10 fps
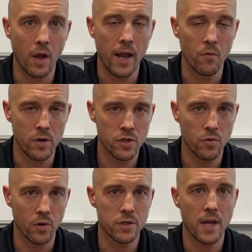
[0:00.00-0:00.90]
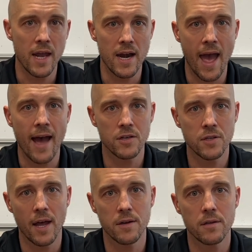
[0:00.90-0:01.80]
a resource and an
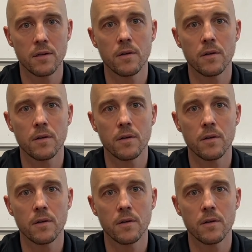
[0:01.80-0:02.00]
asset,